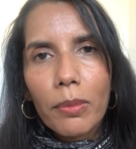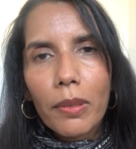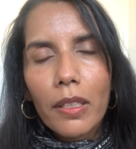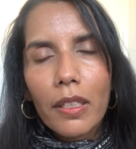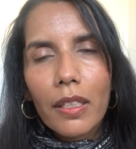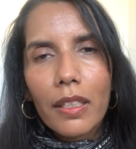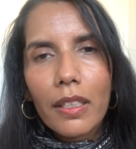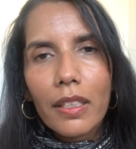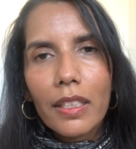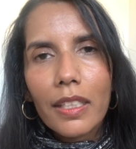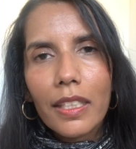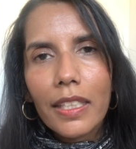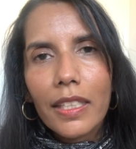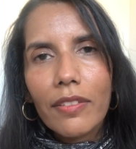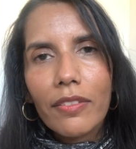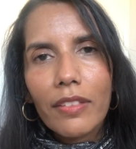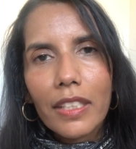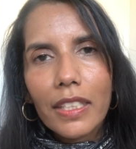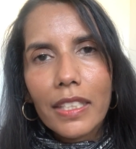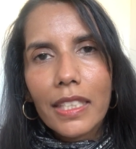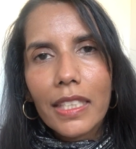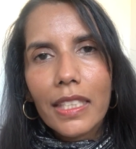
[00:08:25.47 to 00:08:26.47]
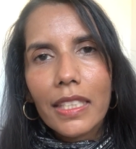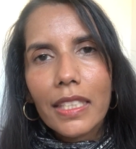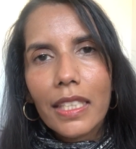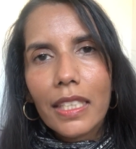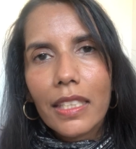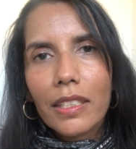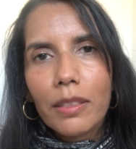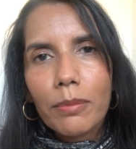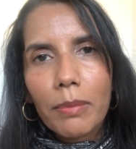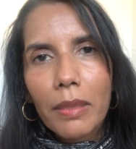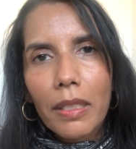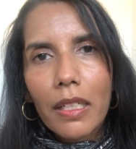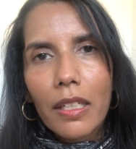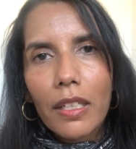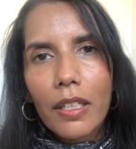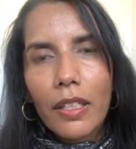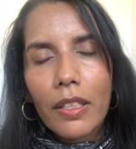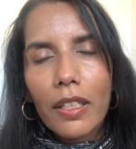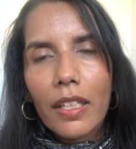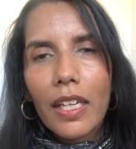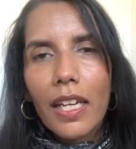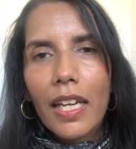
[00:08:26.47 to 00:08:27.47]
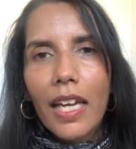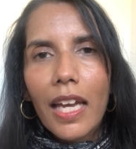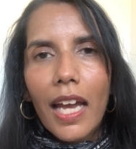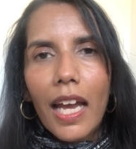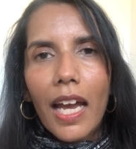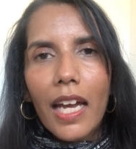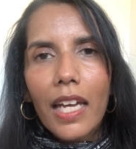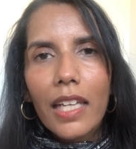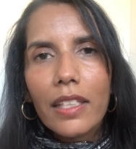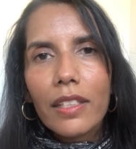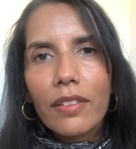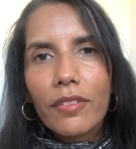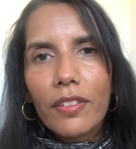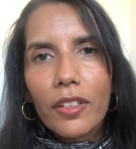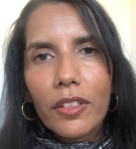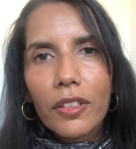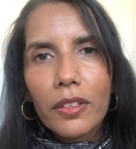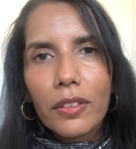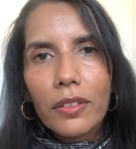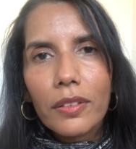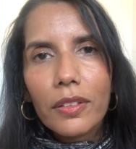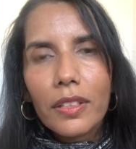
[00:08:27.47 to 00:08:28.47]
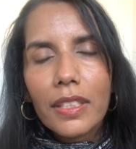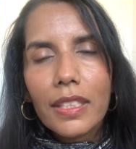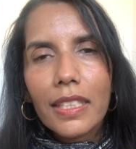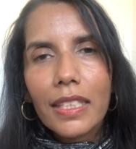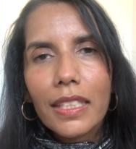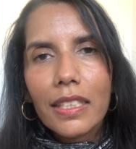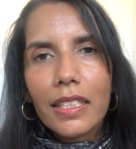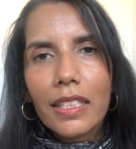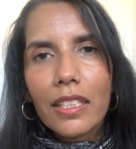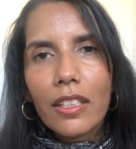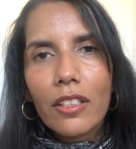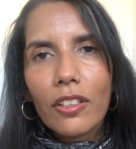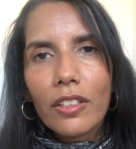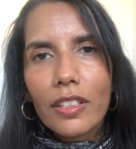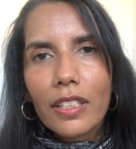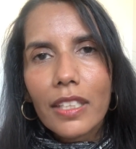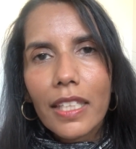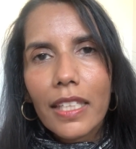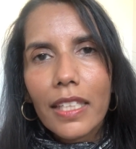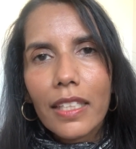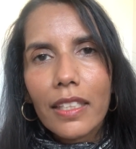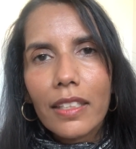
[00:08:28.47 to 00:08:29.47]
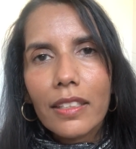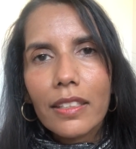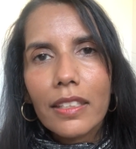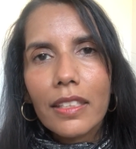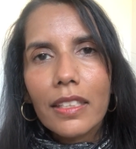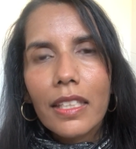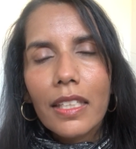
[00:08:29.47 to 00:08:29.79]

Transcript: I'll leave his details below, and of course since lockdown,